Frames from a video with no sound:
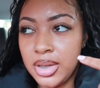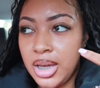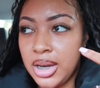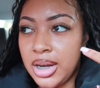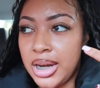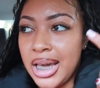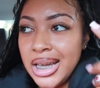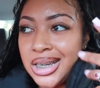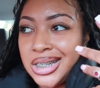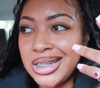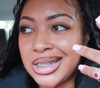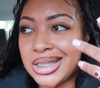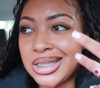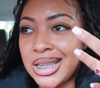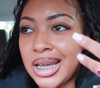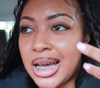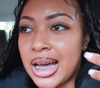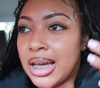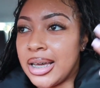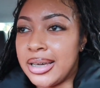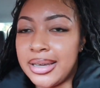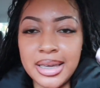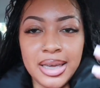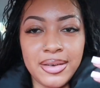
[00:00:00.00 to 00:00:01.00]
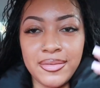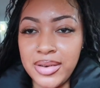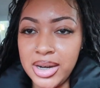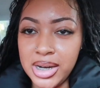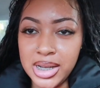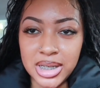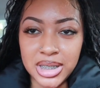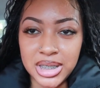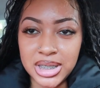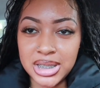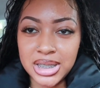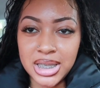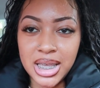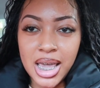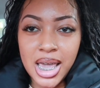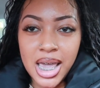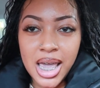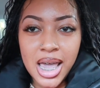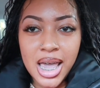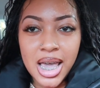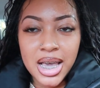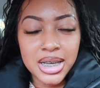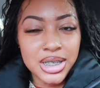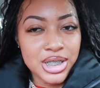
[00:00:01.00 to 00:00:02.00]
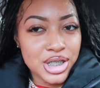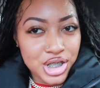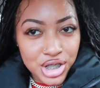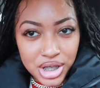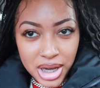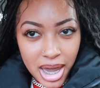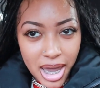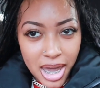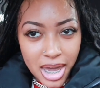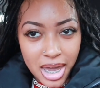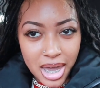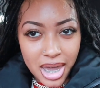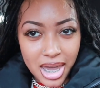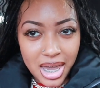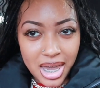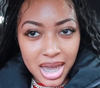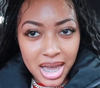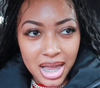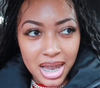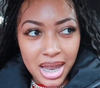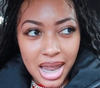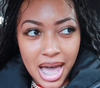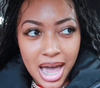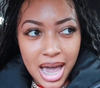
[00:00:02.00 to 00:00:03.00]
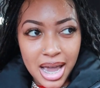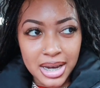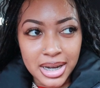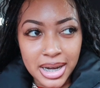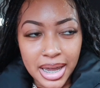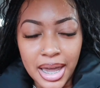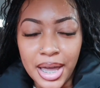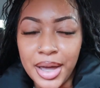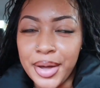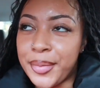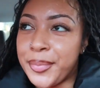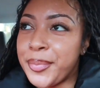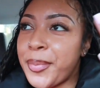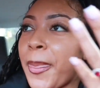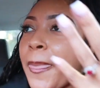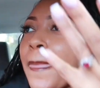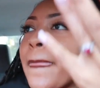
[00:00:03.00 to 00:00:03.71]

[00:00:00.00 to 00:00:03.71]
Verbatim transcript: they just not giving us shit. Like, damn.